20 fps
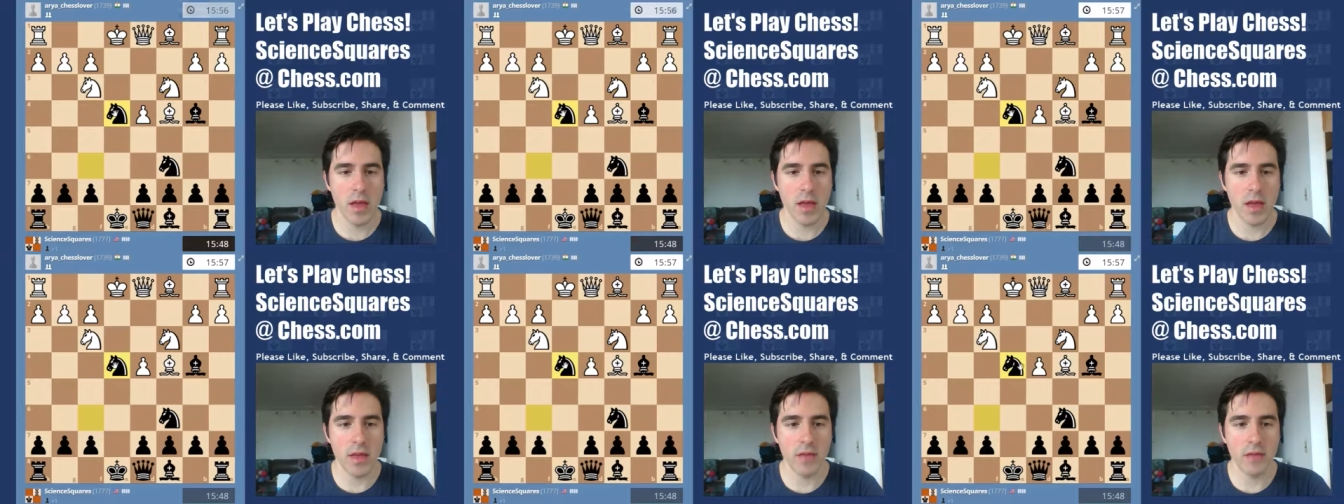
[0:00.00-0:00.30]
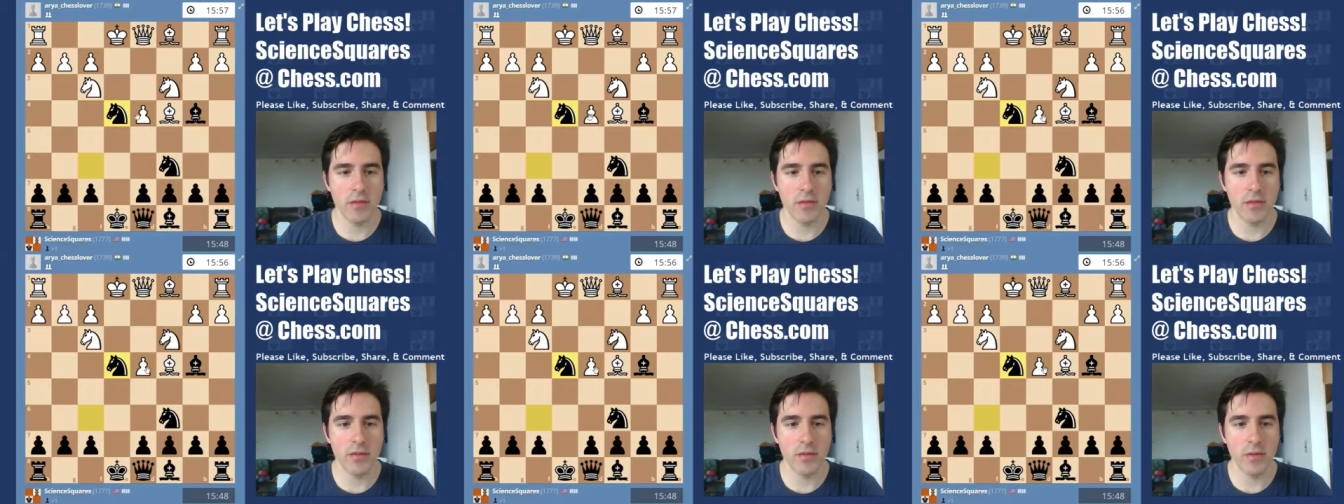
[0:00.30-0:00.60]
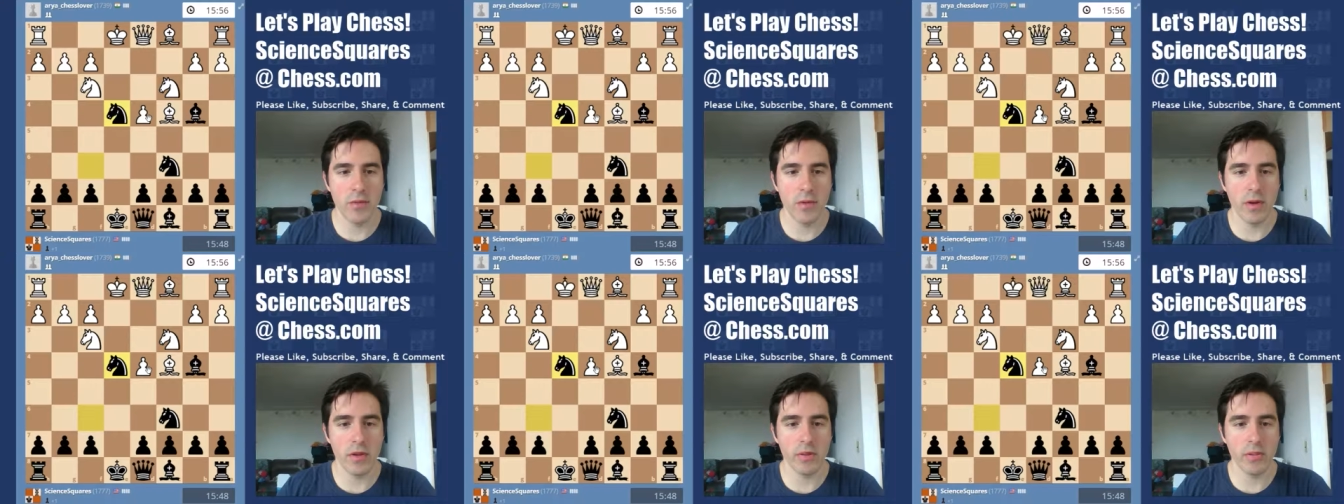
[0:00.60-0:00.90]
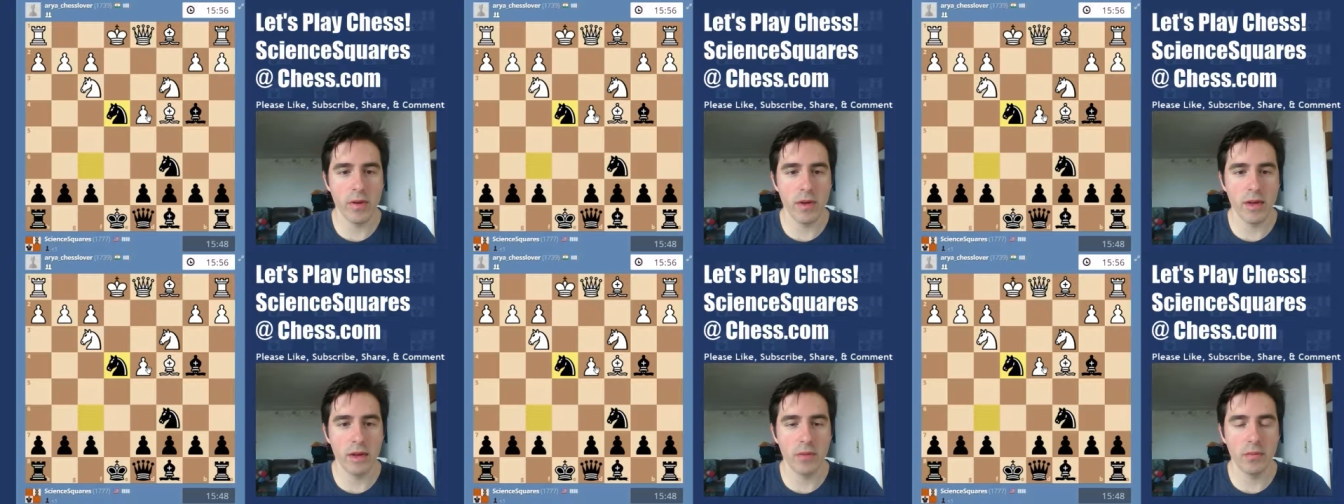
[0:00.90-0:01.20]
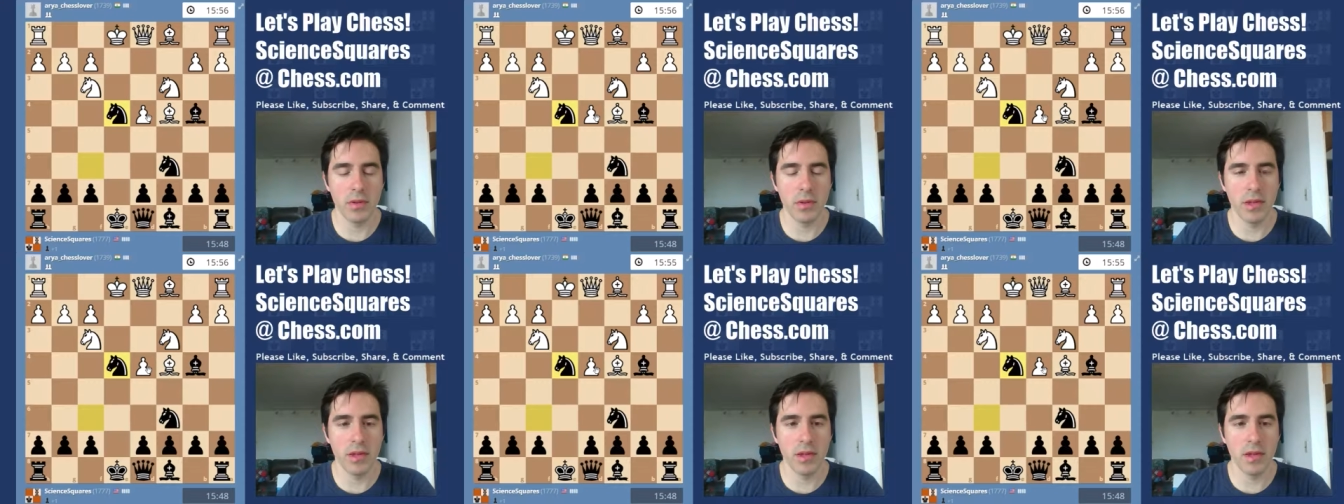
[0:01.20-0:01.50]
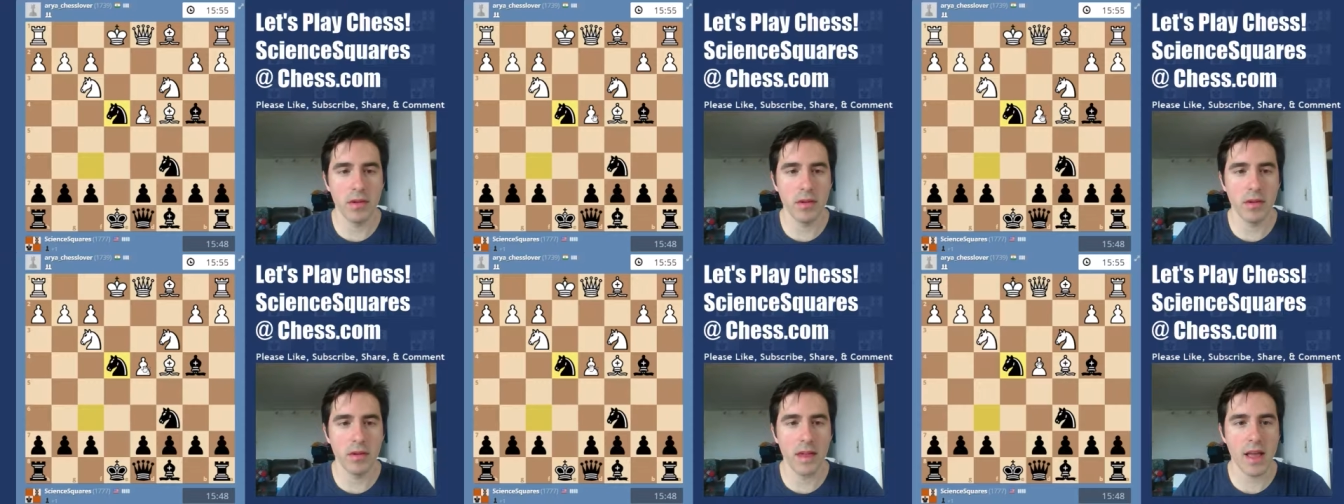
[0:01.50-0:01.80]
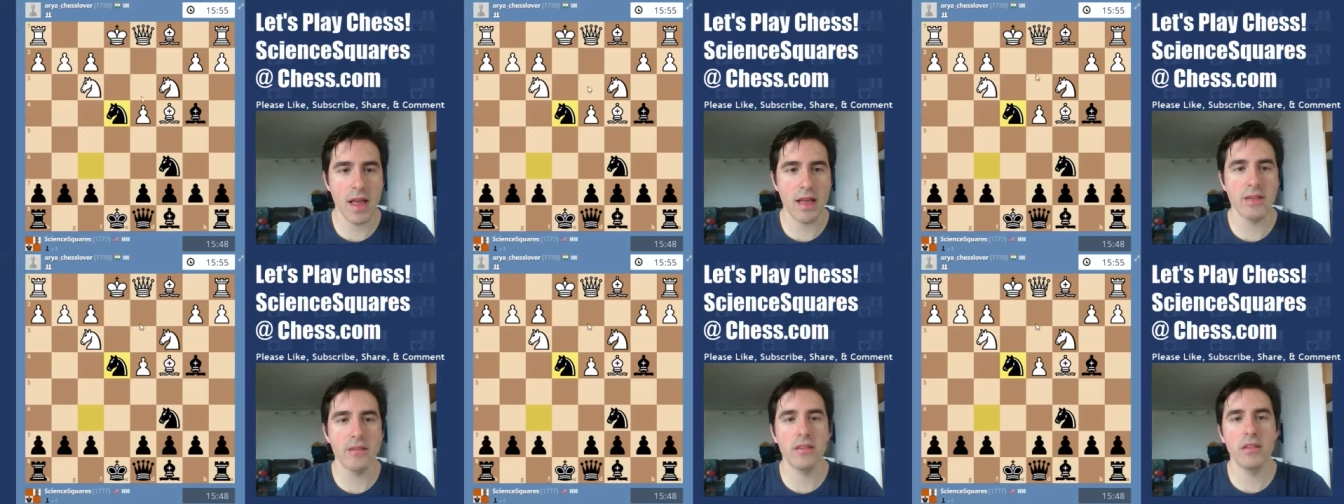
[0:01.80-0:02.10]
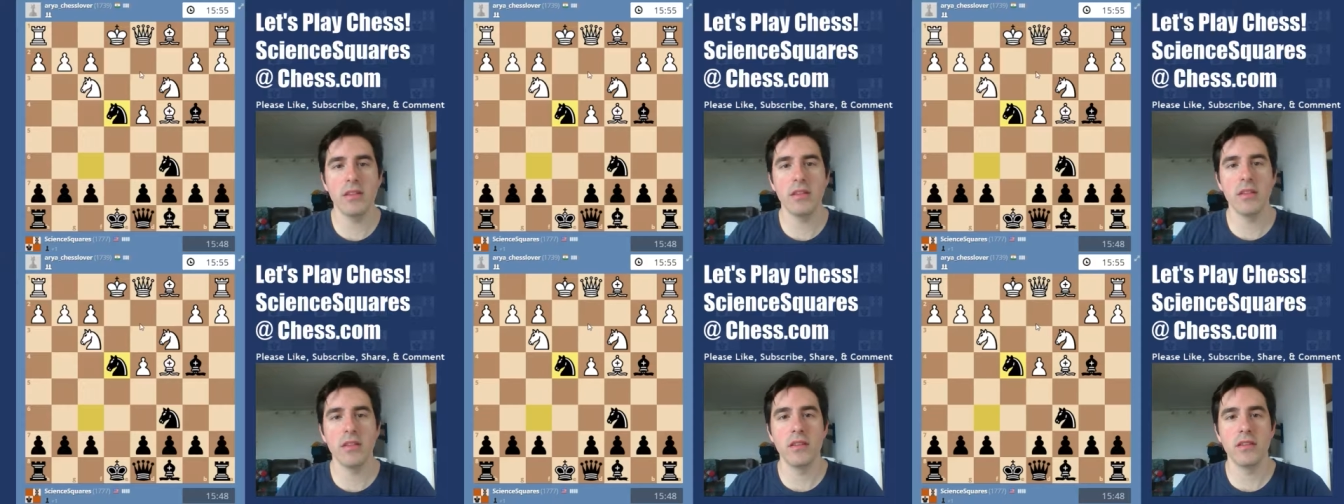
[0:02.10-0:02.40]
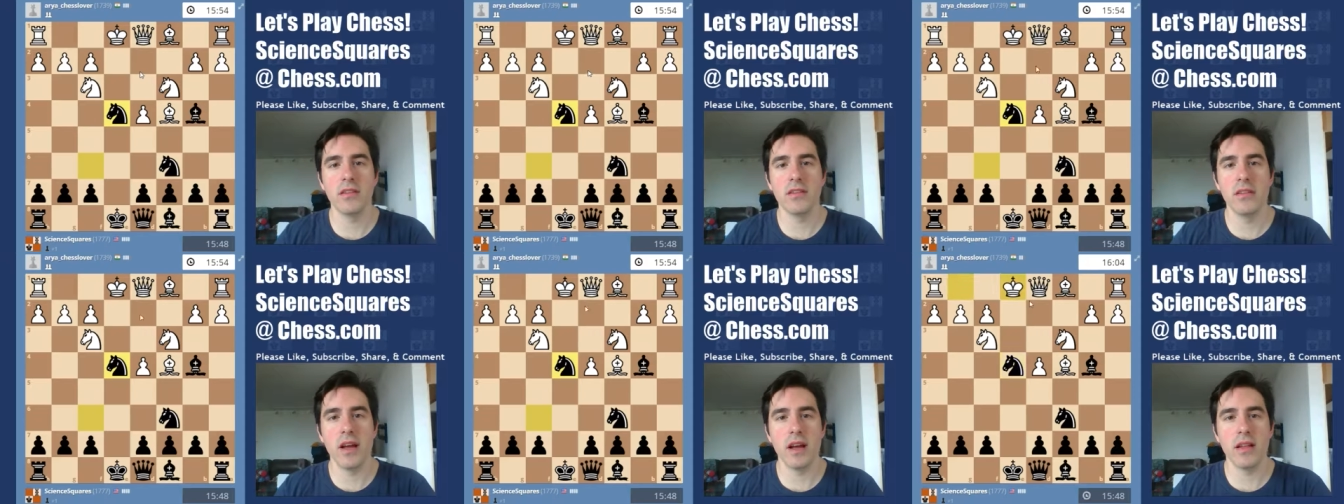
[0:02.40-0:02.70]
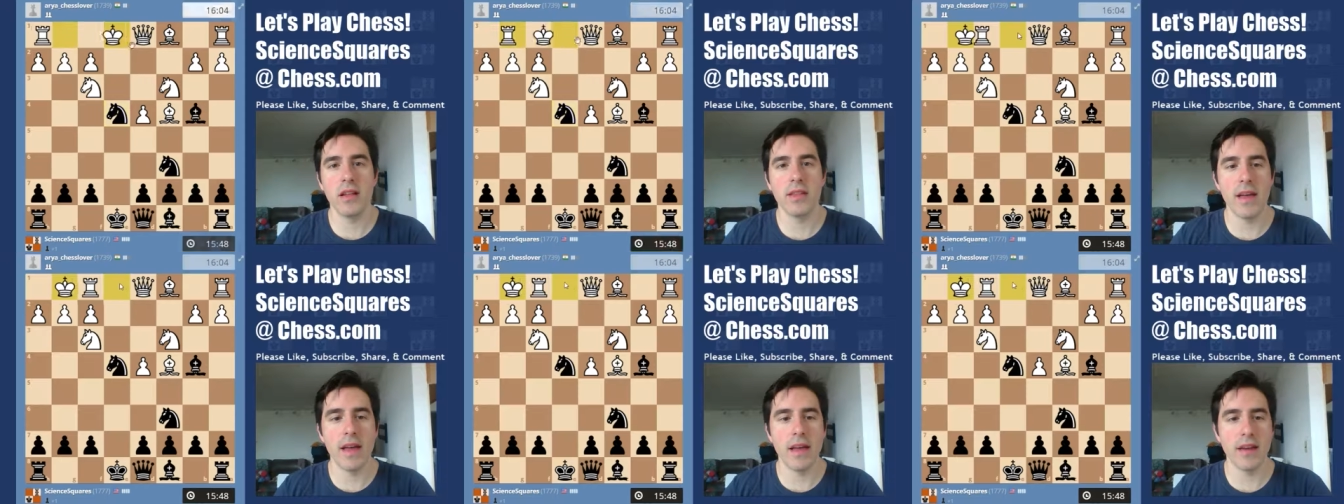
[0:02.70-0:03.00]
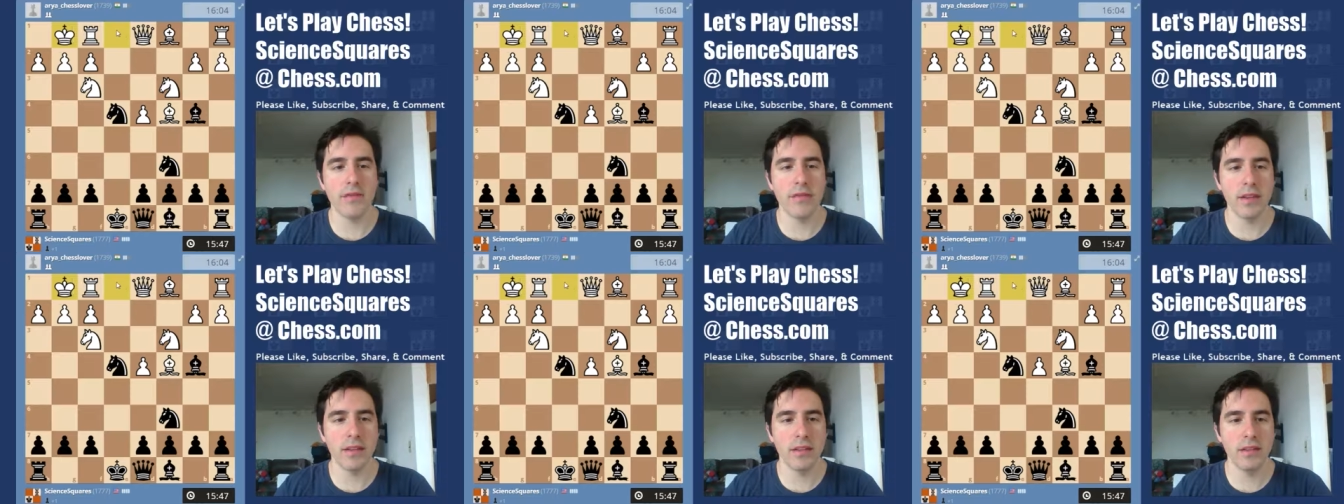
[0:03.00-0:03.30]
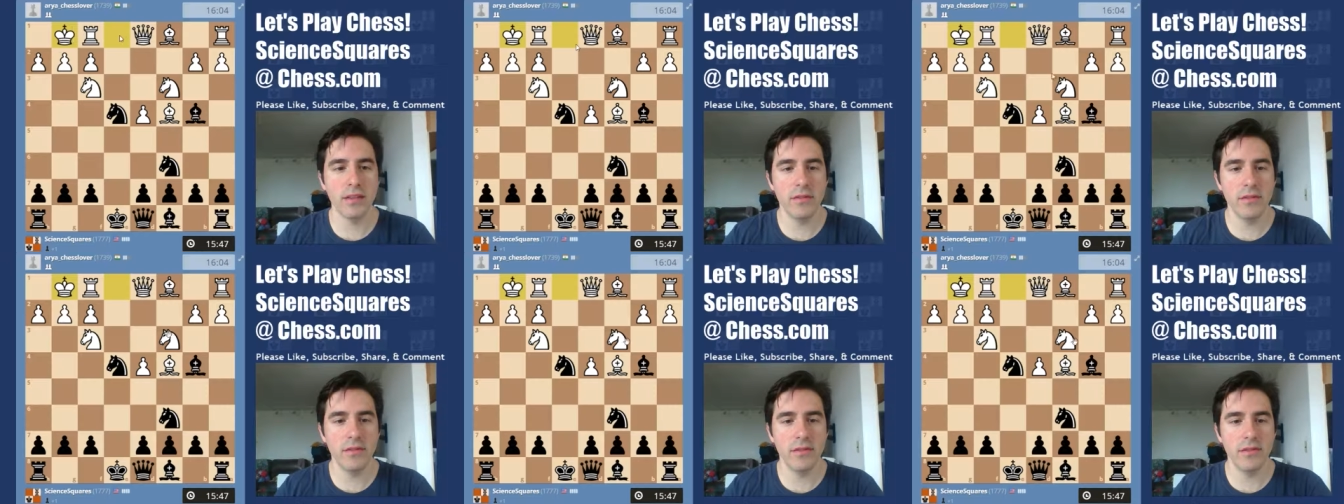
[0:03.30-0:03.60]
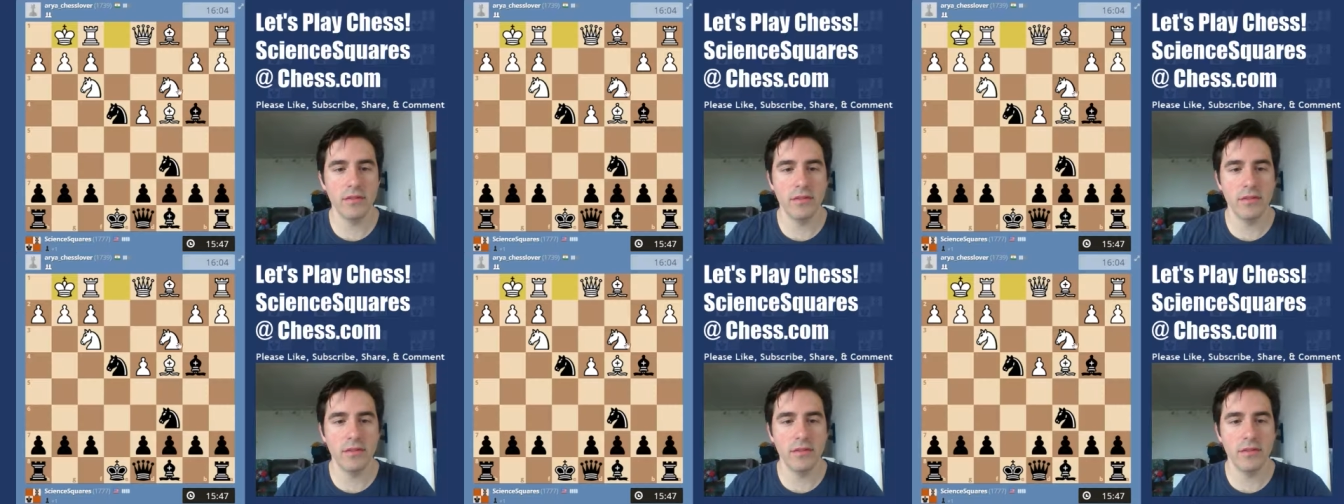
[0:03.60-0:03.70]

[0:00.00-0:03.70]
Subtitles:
And there's different ways white can play here. Castling is not that effective.